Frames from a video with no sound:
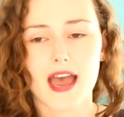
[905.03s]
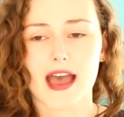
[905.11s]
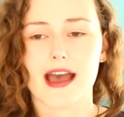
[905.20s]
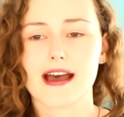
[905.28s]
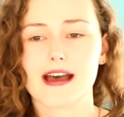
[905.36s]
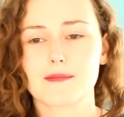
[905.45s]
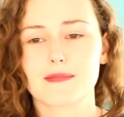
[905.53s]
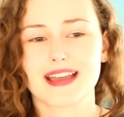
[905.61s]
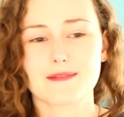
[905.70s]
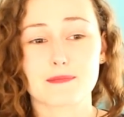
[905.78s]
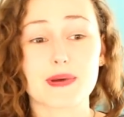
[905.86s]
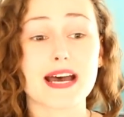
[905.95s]

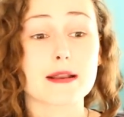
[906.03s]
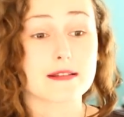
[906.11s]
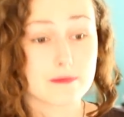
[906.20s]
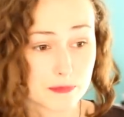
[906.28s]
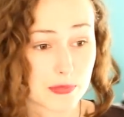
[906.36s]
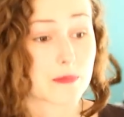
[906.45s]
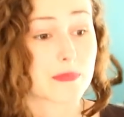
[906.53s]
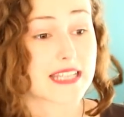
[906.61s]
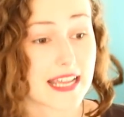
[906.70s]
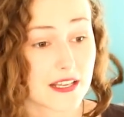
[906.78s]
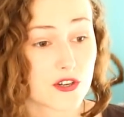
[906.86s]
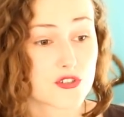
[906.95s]
But
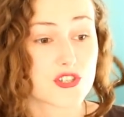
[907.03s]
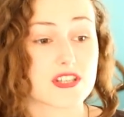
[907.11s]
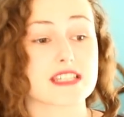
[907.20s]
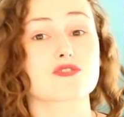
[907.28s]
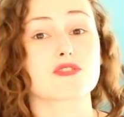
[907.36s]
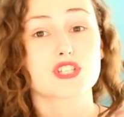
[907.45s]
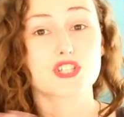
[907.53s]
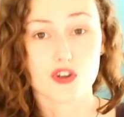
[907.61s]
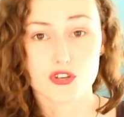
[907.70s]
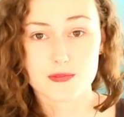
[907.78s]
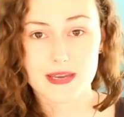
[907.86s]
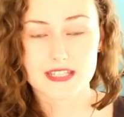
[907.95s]
Medea knows her history, she
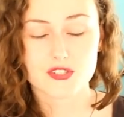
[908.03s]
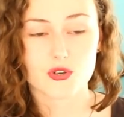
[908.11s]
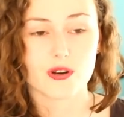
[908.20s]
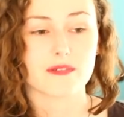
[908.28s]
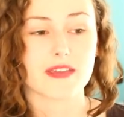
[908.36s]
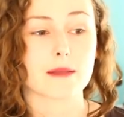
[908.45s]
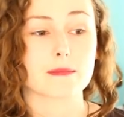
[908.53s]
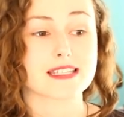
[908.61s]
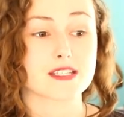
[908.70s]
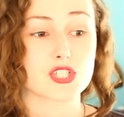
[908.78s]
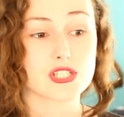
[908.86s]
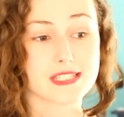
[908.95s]
knows about the story of
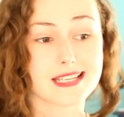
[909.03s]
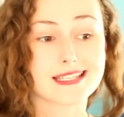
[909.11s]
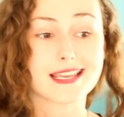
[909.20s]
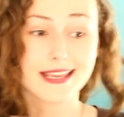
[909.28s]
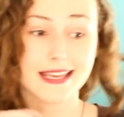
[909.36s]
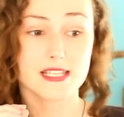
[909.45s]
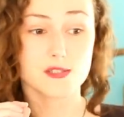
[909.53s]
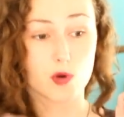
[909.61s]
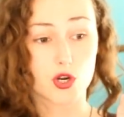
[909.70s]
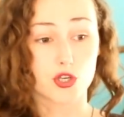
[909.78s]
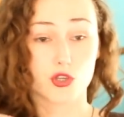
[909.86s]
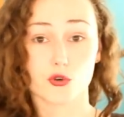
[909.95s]
Cadmus, and she says, here's
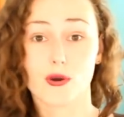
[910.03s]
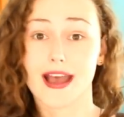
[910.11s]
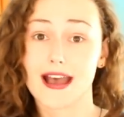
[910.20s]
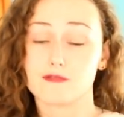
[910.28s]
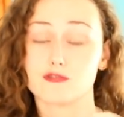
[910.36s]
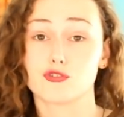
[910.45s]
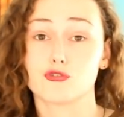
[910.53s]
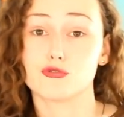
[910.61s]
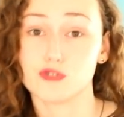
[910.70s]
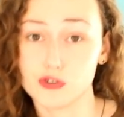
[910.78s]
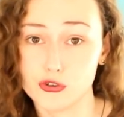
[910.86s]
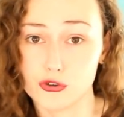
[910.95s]
what you have to
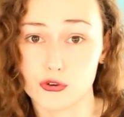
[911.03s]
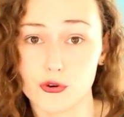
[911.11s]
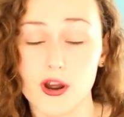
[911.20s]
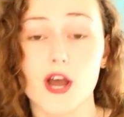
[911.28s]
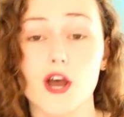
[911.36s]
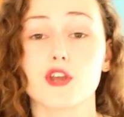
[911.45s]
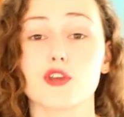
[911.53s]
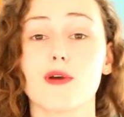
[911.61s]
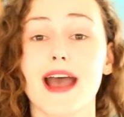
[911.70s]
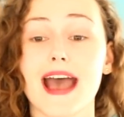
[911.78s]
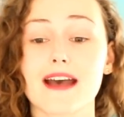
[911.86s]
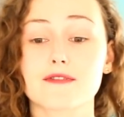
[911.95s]
do. You
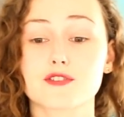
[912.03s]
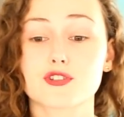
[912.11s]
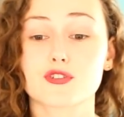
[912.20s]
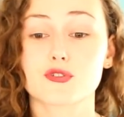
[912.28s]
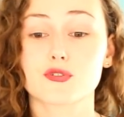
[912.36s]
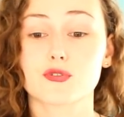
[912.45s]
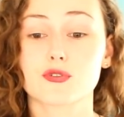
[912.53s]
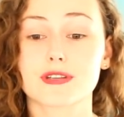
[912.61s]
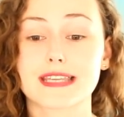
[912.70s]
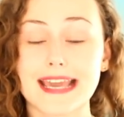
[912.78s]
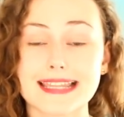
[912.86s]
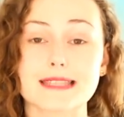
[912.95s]
have to
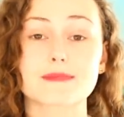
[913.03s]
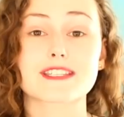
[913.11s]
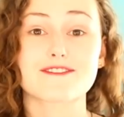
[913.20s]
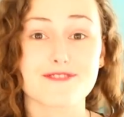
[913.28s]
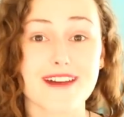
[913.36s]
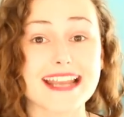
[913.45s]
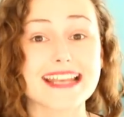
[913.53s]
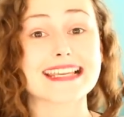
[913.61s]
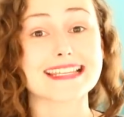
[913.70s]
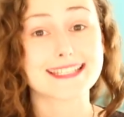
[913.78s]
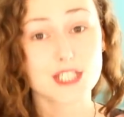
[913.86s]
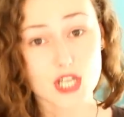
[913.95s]
get them to fight
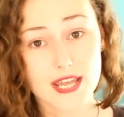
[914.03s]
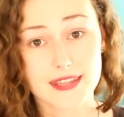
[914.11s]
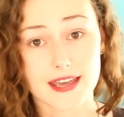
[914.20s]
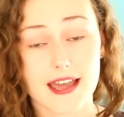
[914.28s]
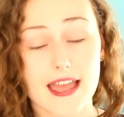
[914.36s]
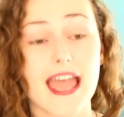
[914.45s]
each other.